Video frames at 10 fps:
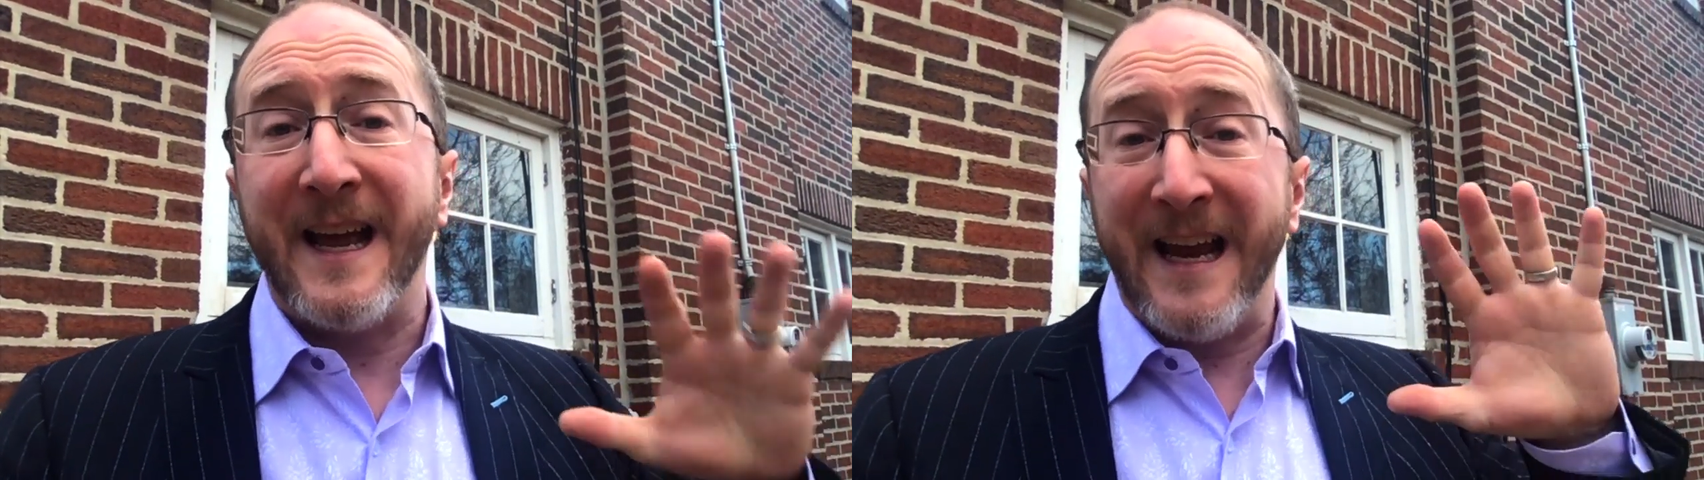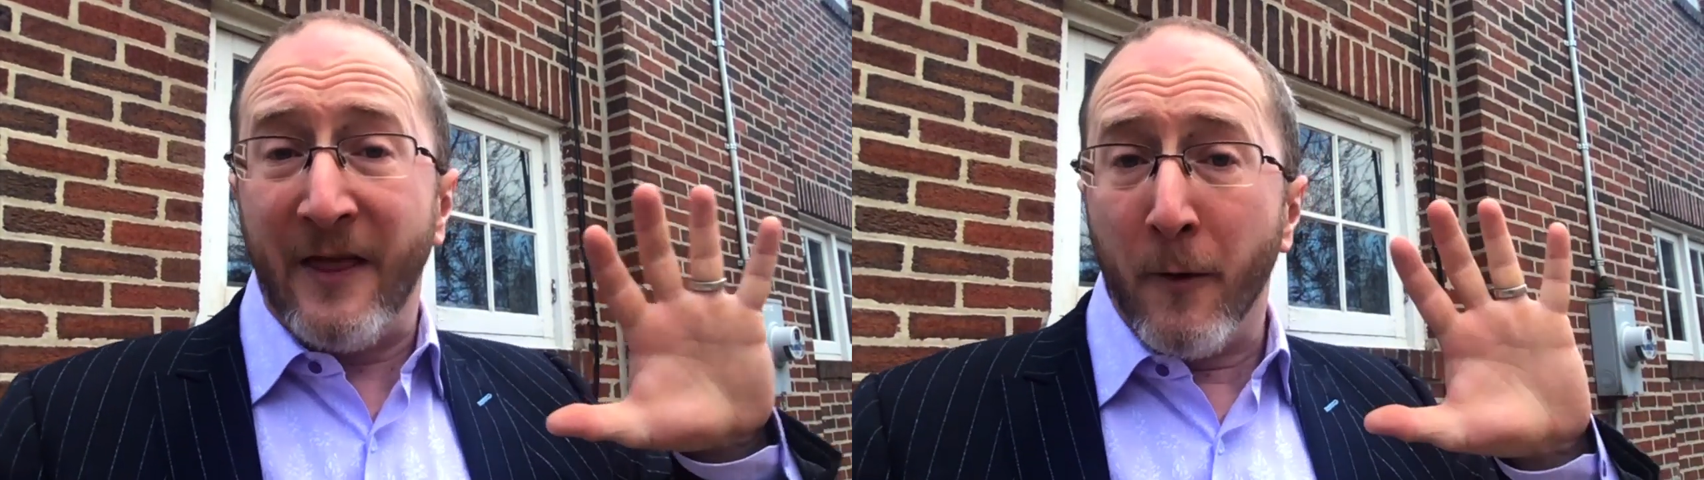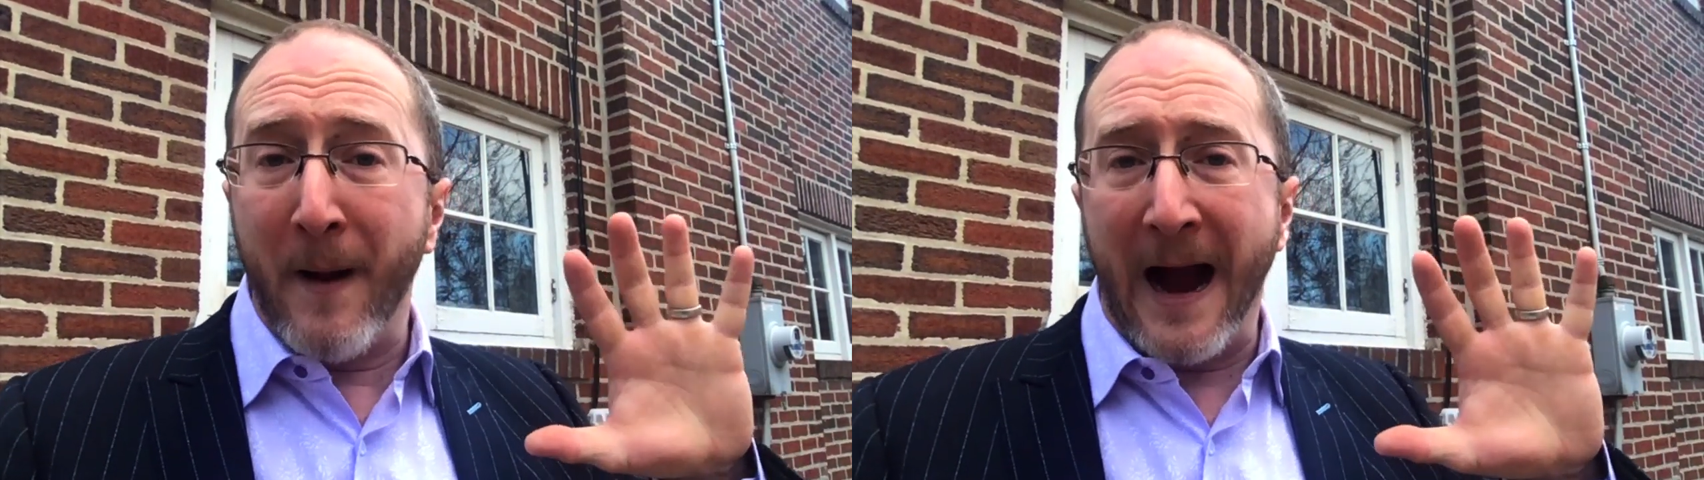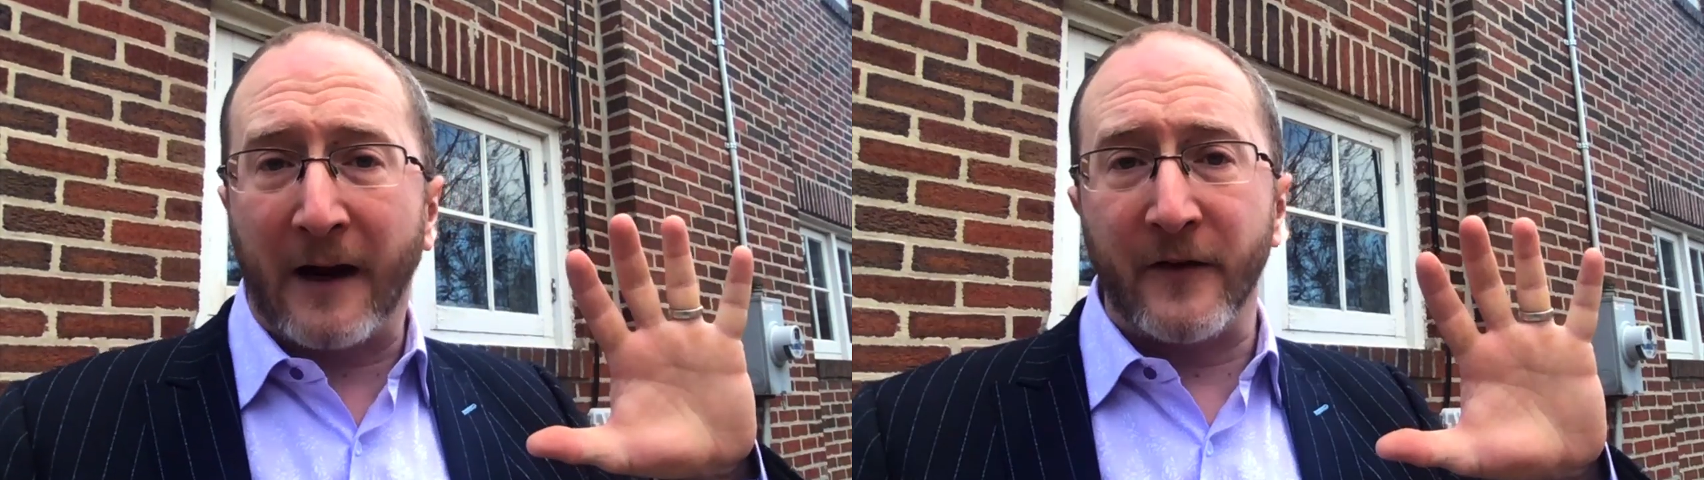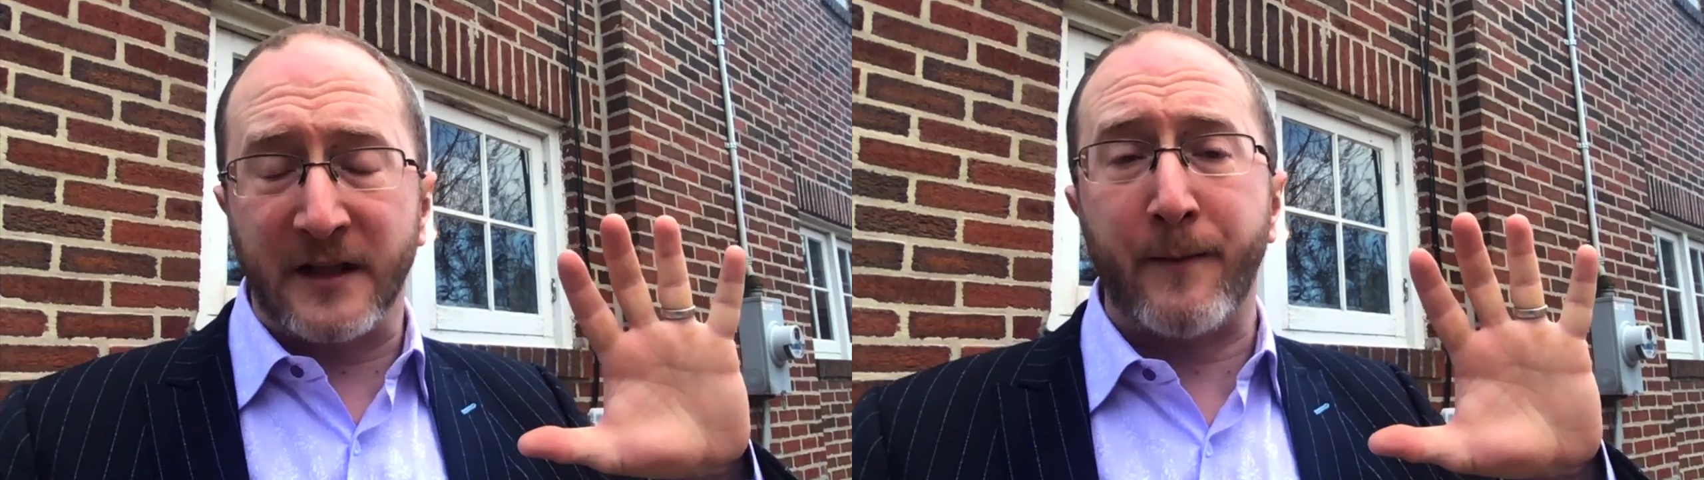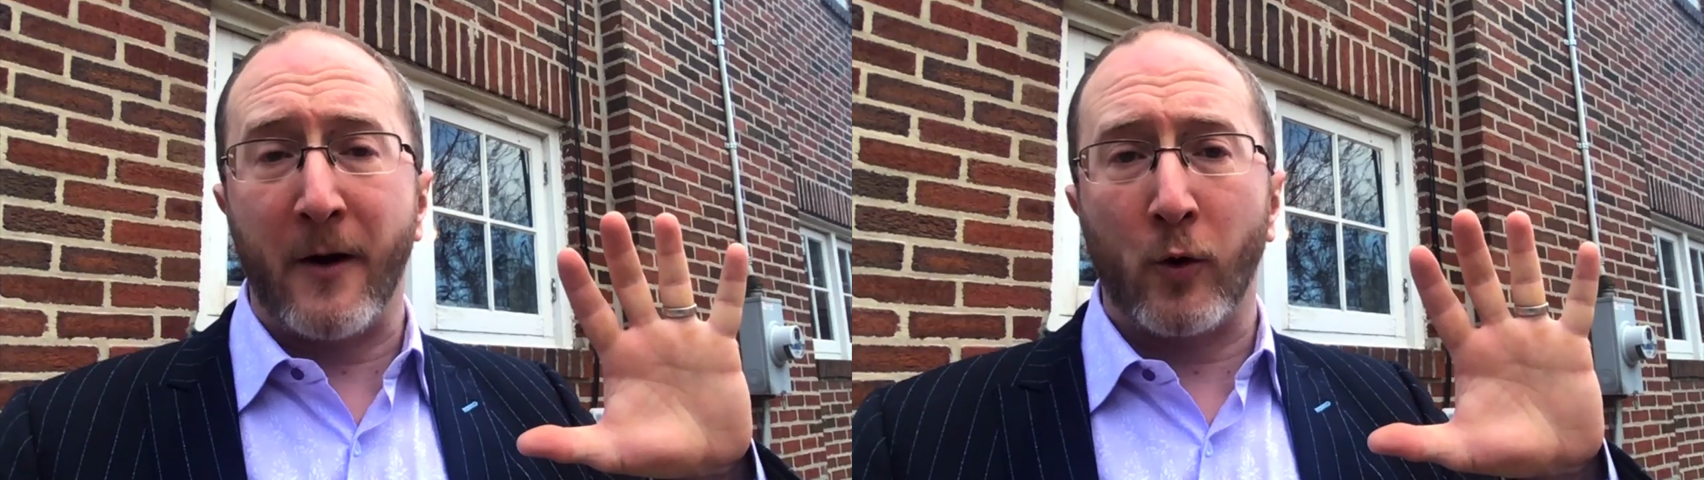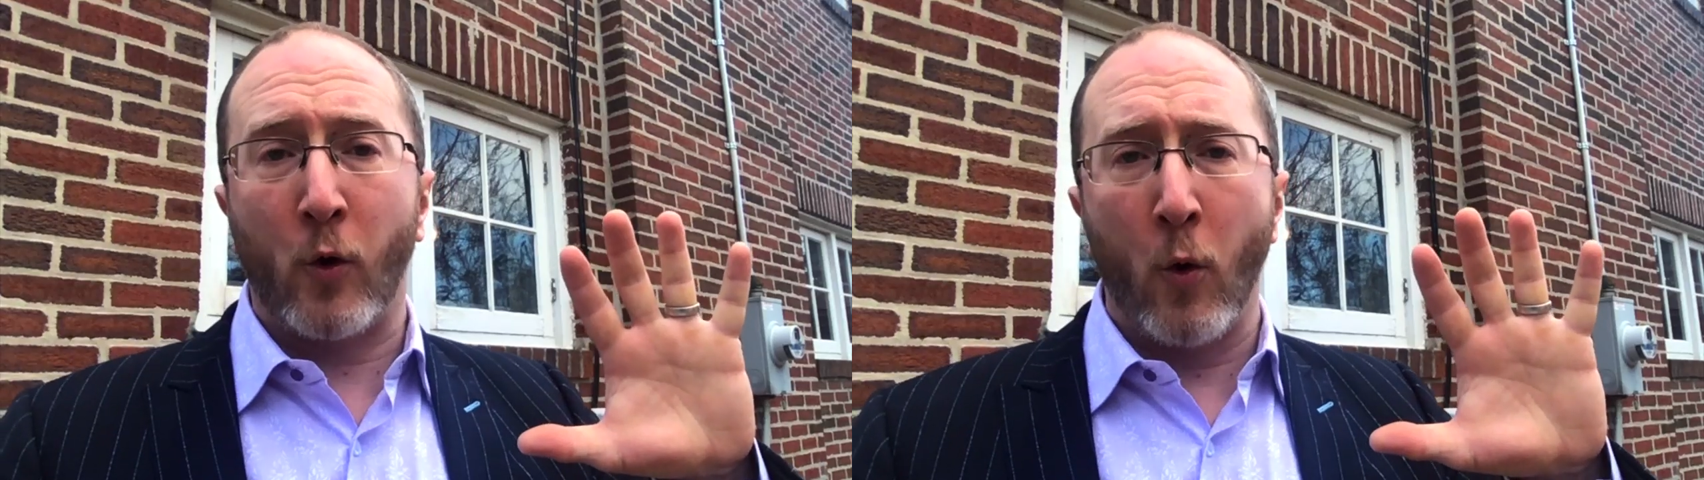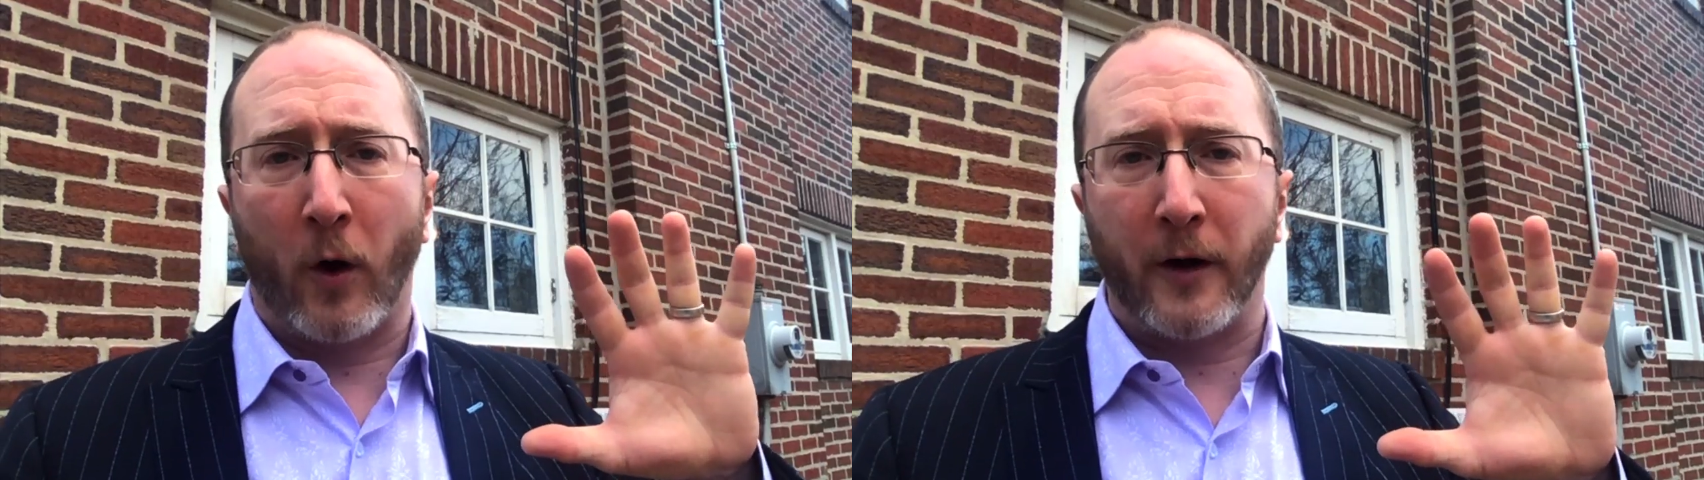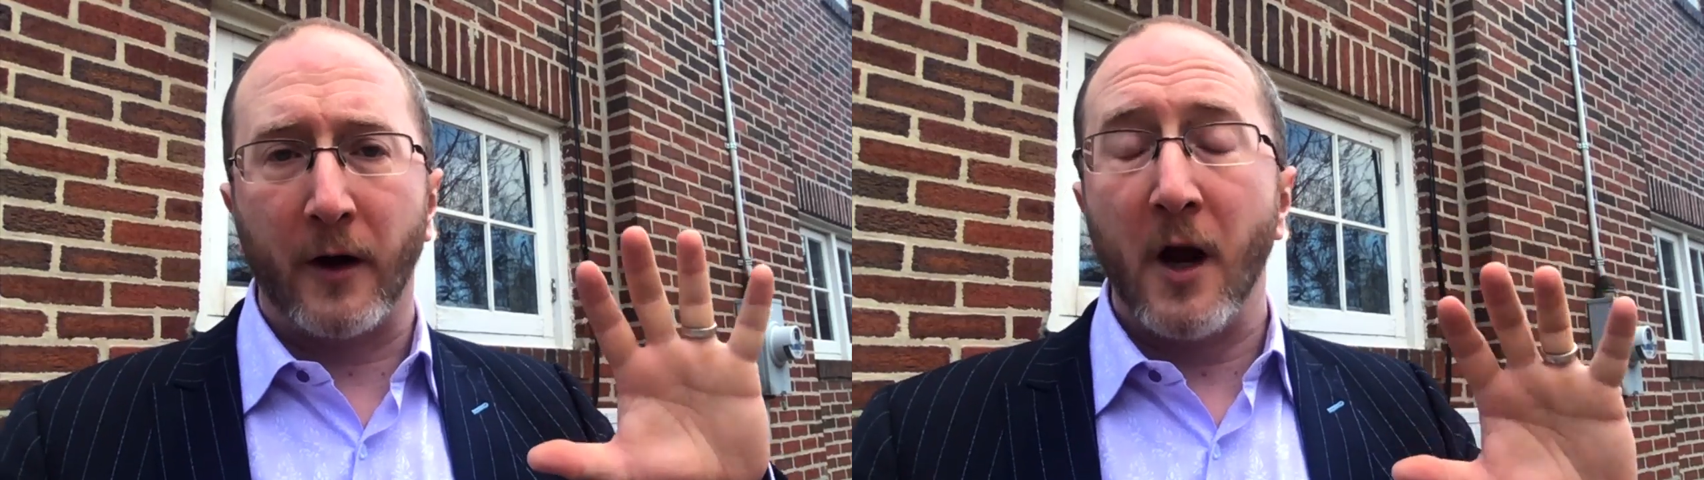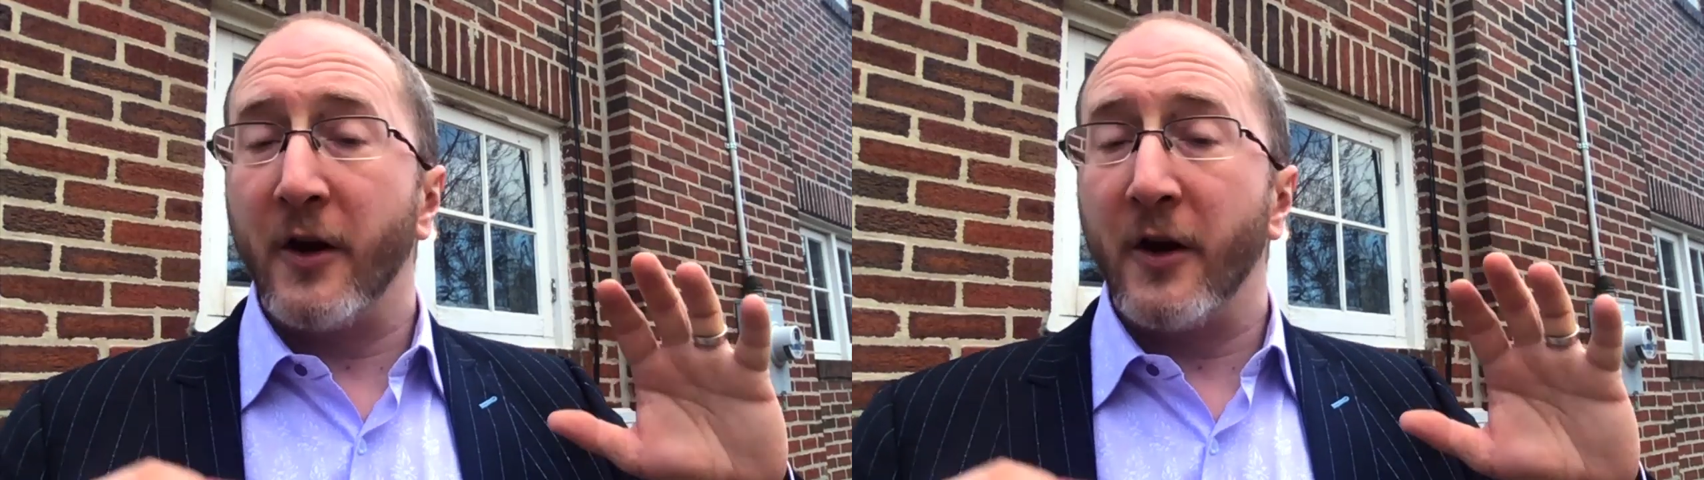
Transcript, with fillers: in the back of the spinal cord.